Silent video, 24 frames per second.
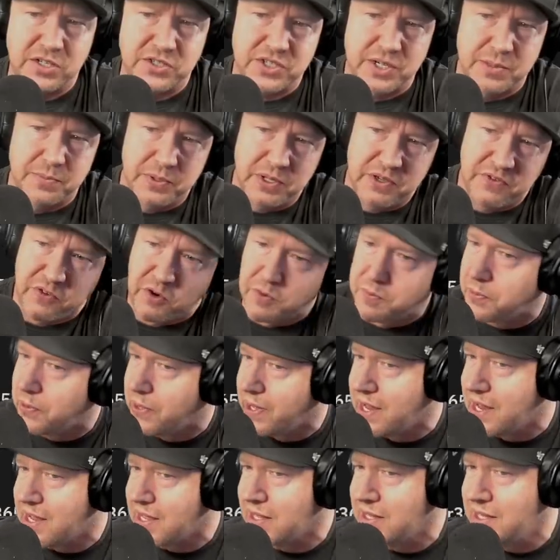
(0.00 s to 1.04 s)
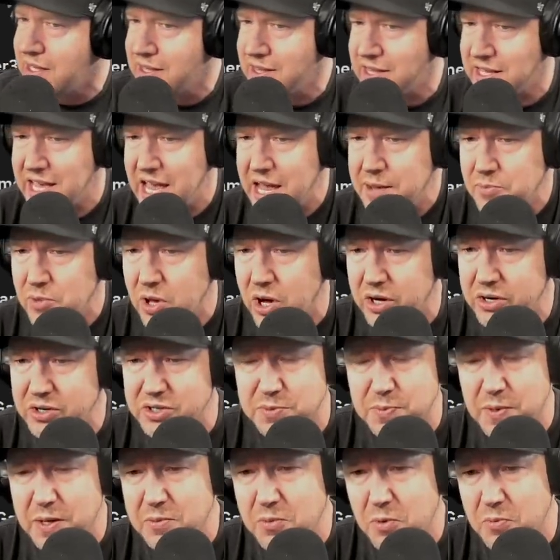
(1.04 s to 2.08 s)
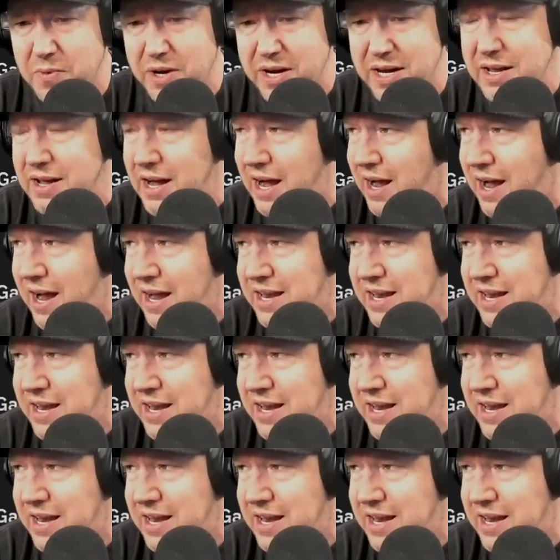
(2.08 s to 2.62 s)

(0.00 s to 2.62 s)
simply for playing the game longer, spending more money. I,